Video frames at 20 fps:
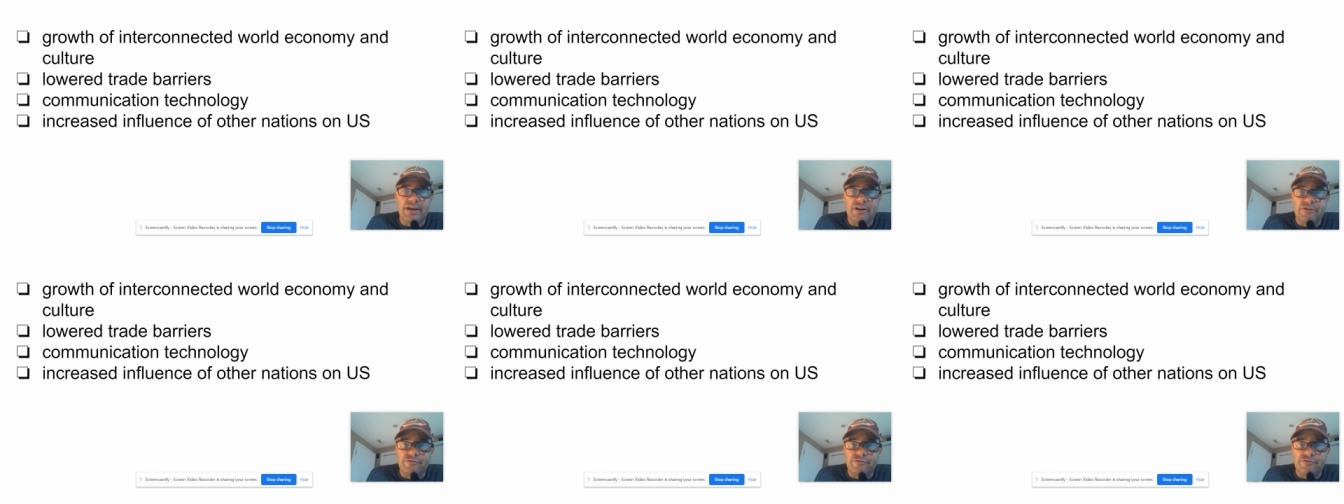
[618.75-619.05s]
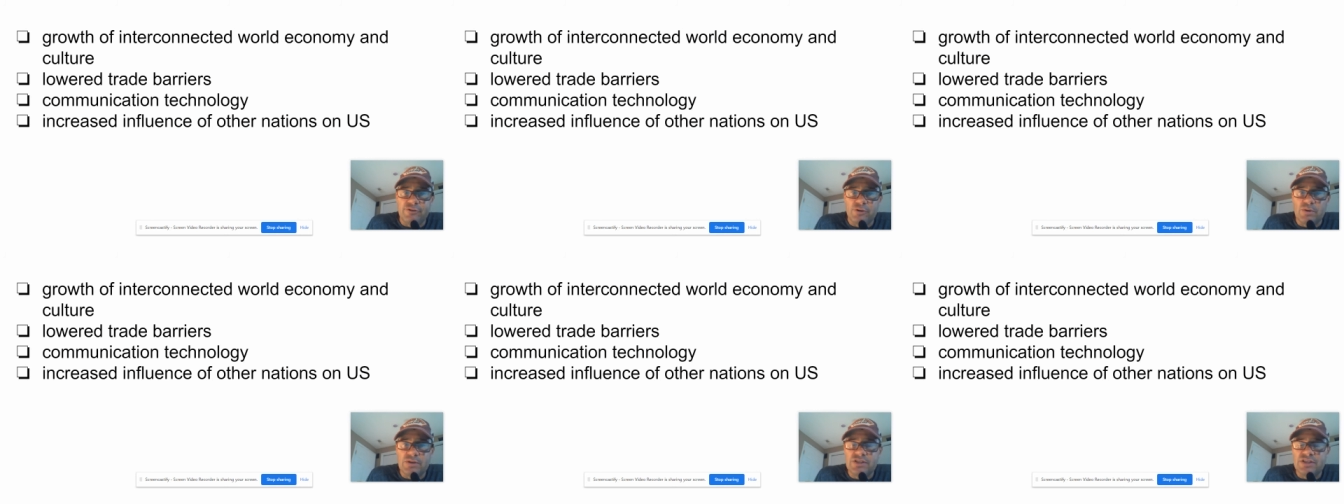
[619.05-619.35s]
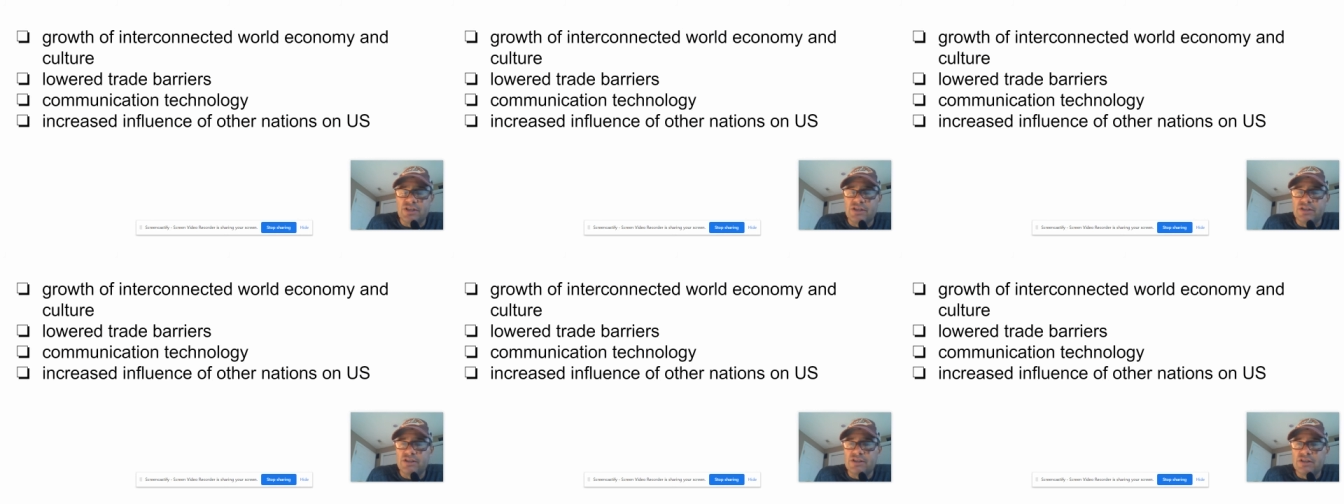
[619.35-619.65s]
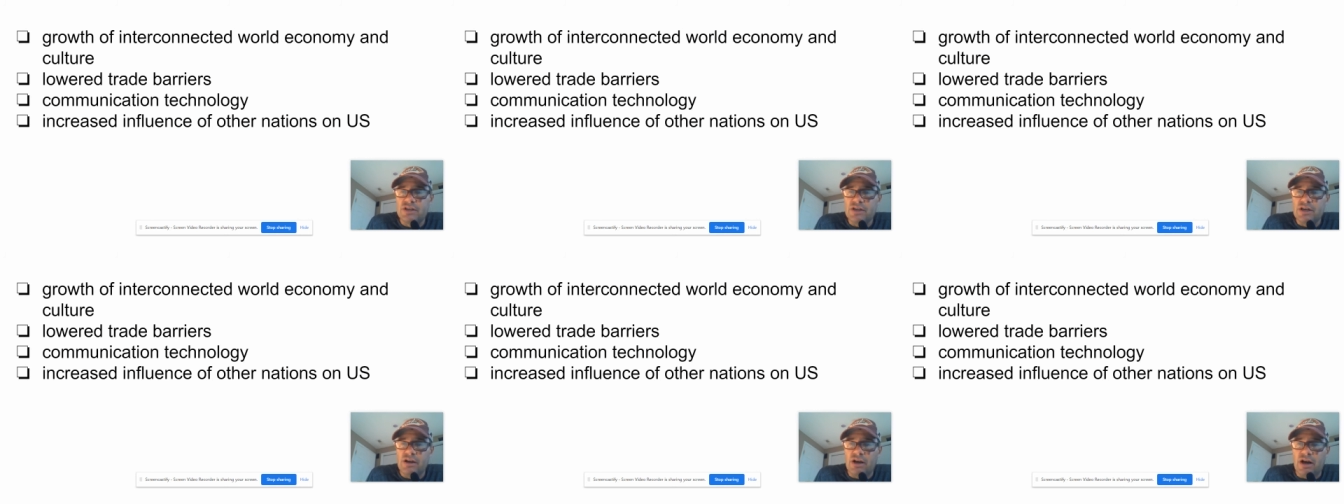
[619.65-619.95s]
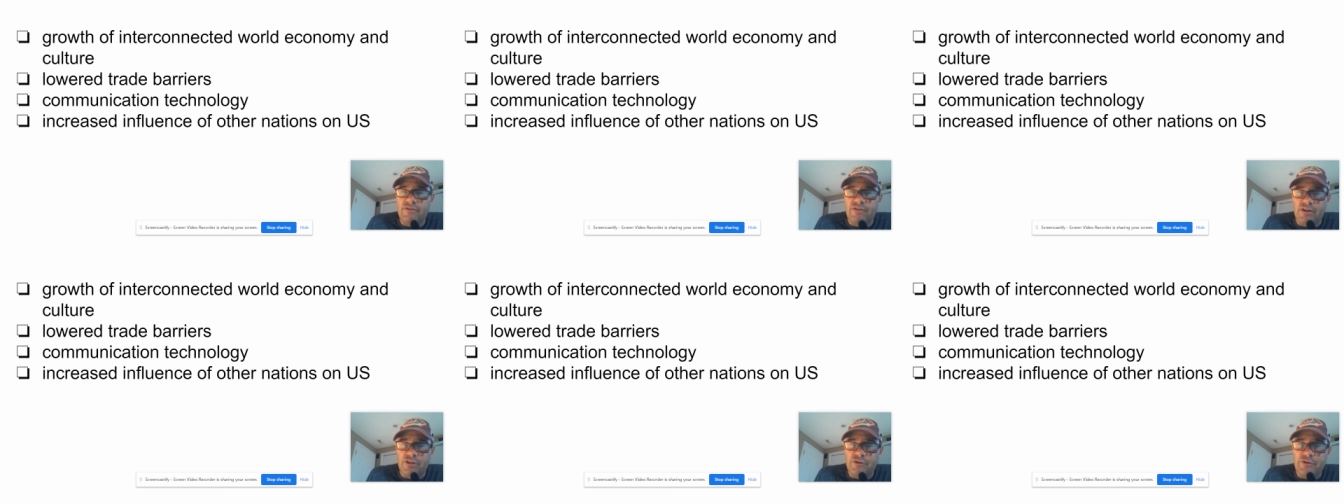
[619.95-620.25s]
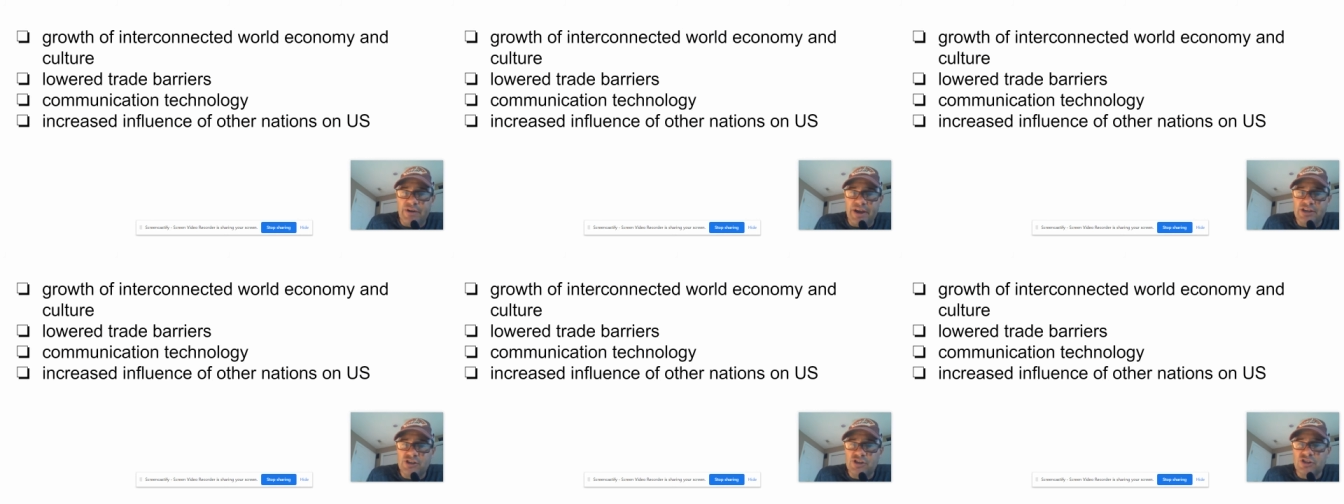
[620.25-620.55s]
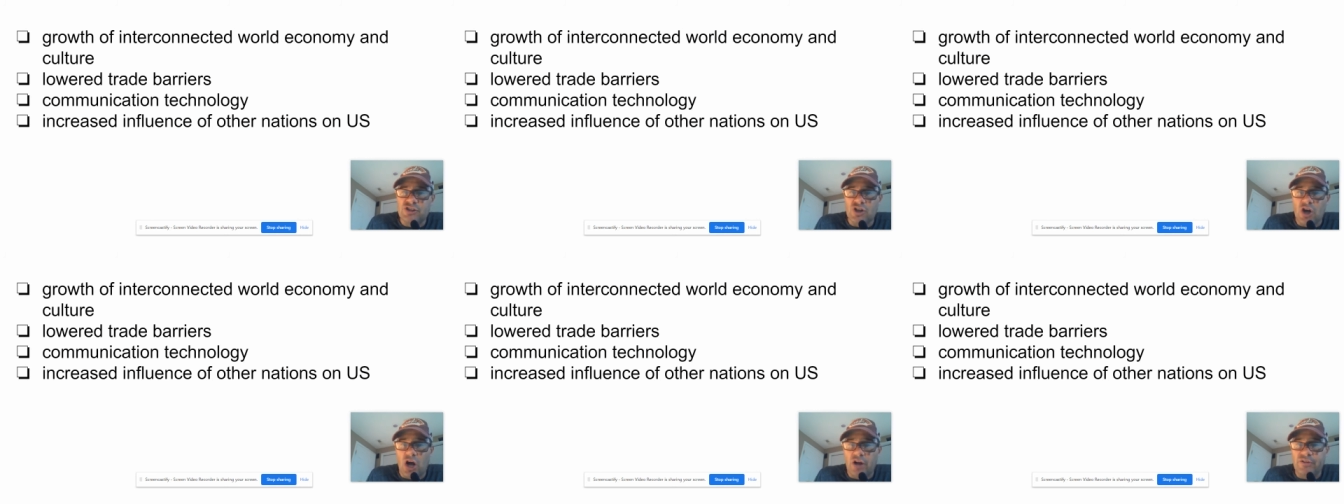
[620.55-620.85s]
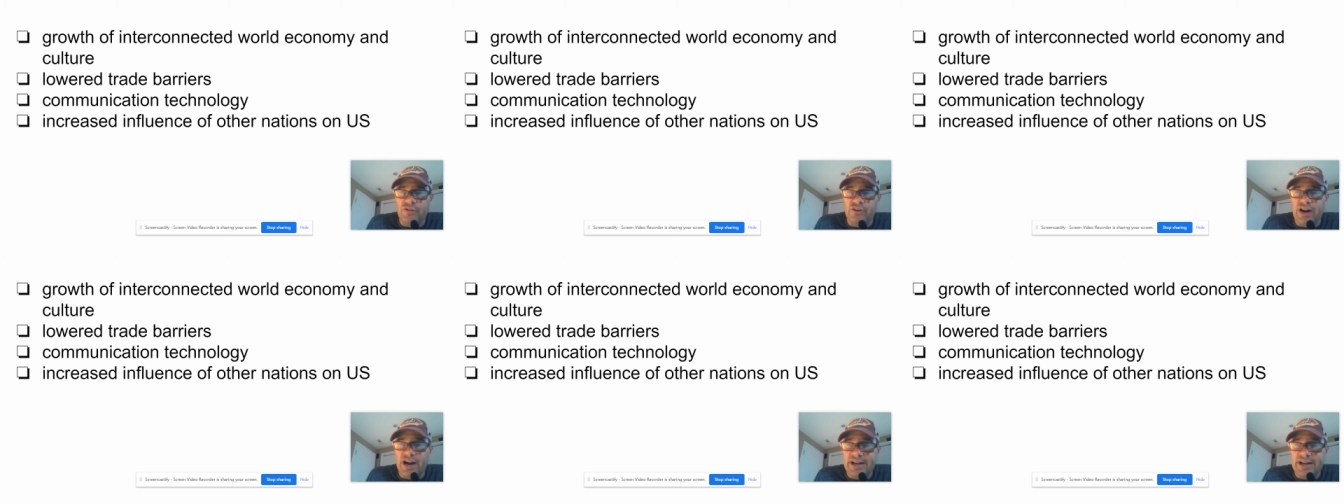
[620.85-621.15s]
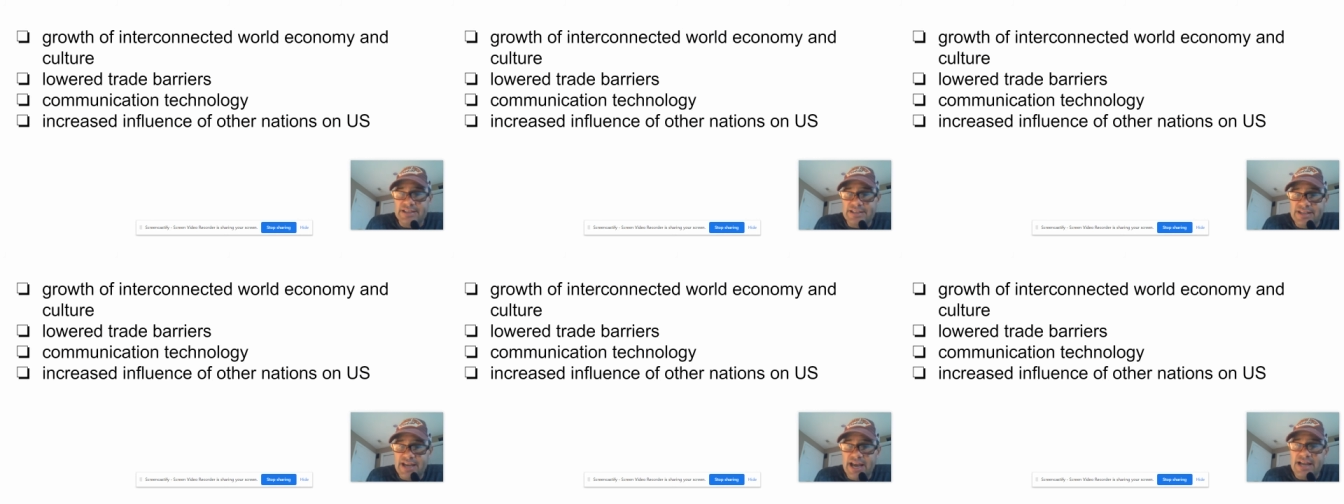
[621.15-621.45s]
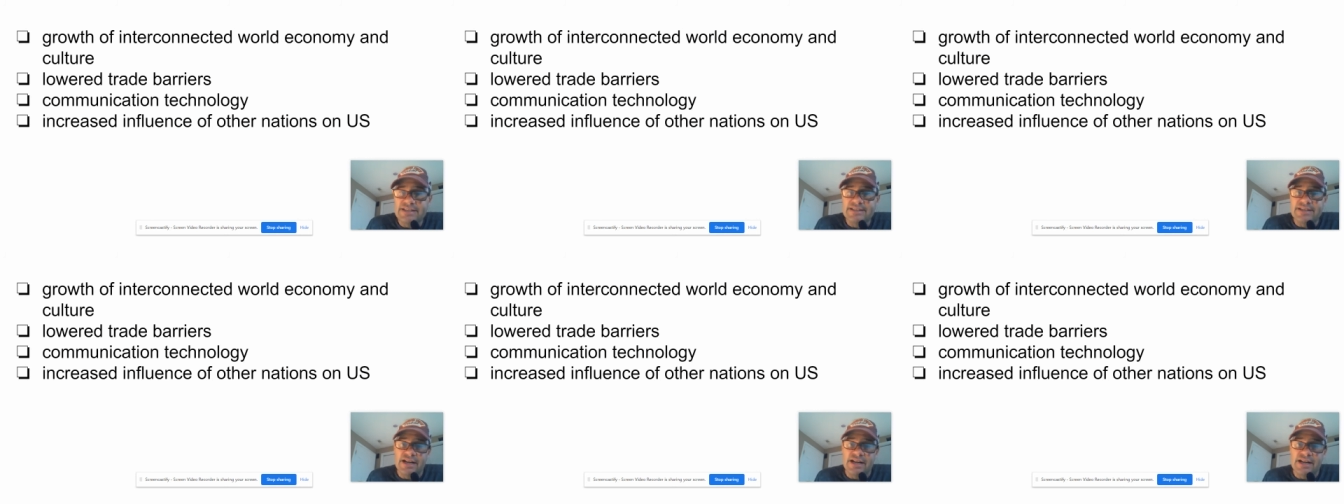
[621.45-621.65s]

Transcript: influences of other nations on the United States.